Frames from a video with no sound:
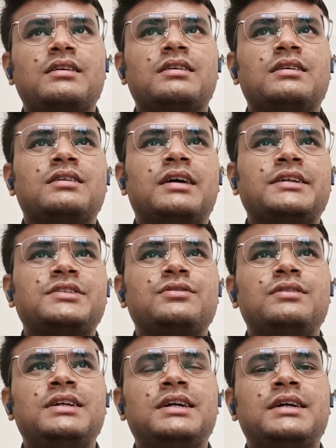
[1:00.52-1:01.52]

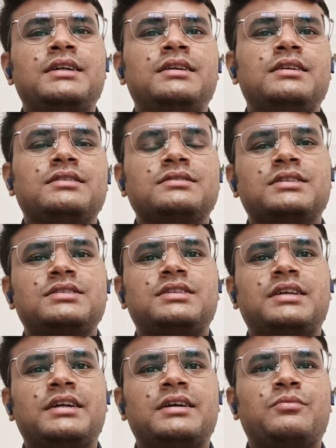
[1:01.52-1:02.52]
Actually, I just
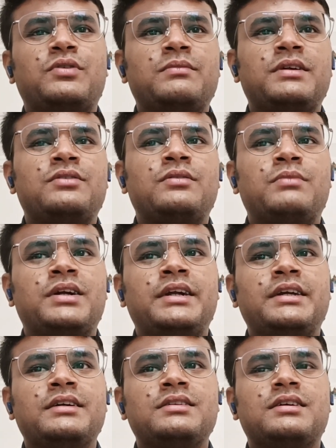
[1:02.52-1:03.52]
take appointment on
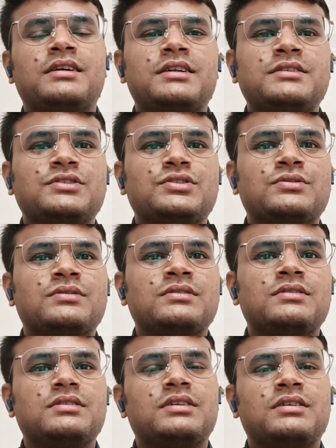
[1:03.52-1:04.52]
Monday, 13
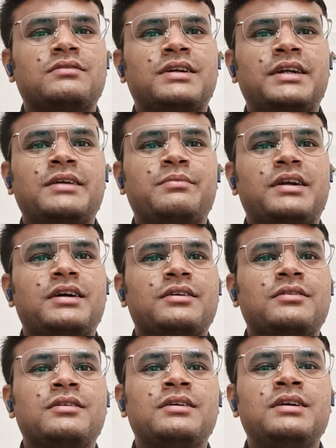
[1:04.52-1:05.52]
June, 1 day
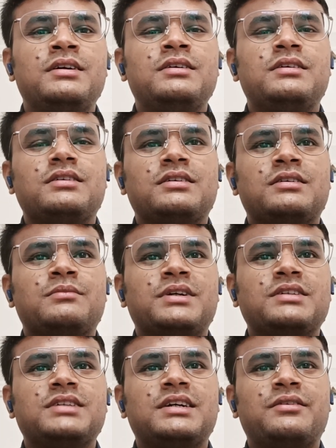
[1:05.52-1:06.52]
prior,
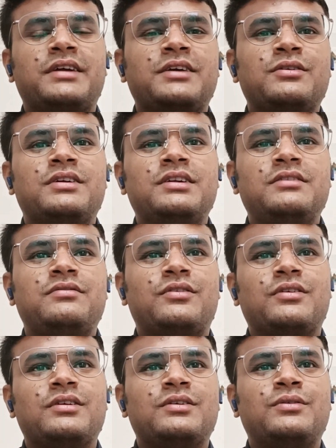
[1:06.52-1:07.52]
because I regularly
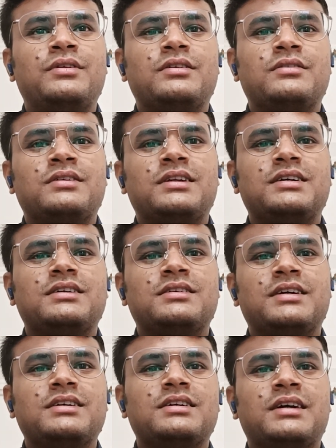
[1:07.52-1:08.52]
followed on
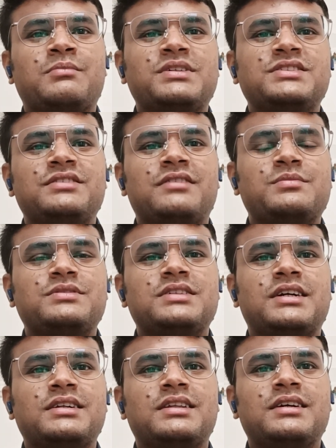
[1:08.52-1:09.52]
embassy
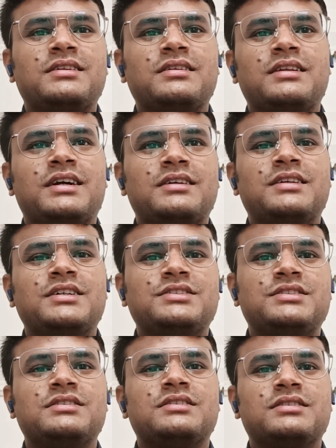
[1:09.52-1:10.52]
website, like clear that
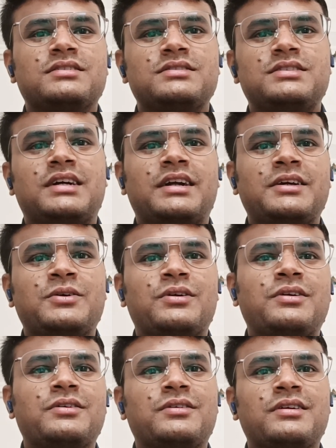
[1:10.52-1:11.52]
it's starting
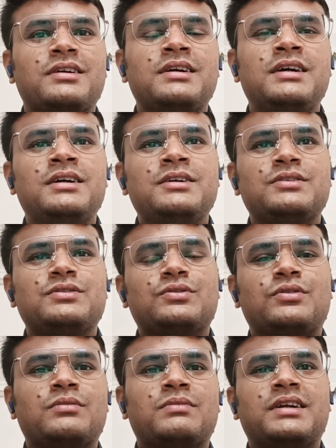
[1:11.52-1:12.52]
or not.
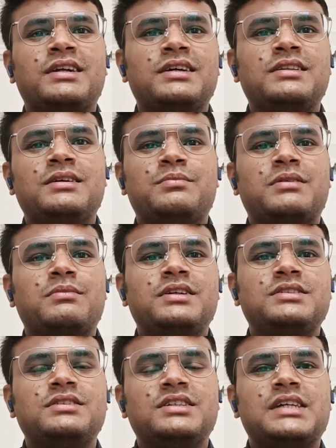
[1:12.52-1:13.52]
So on Monday, they
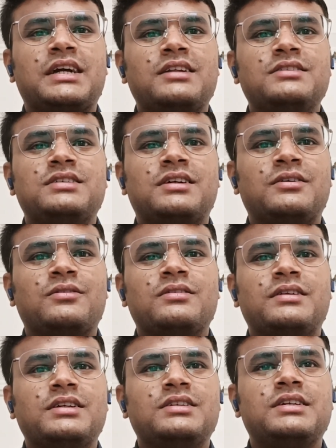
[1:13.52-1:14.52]
published the checklist and all
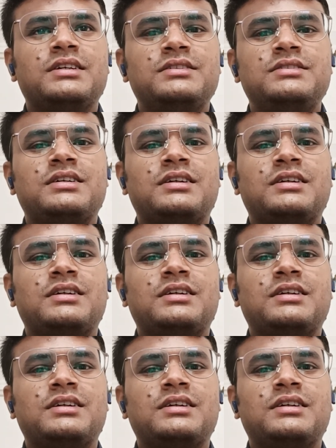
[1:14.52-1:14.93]
the details.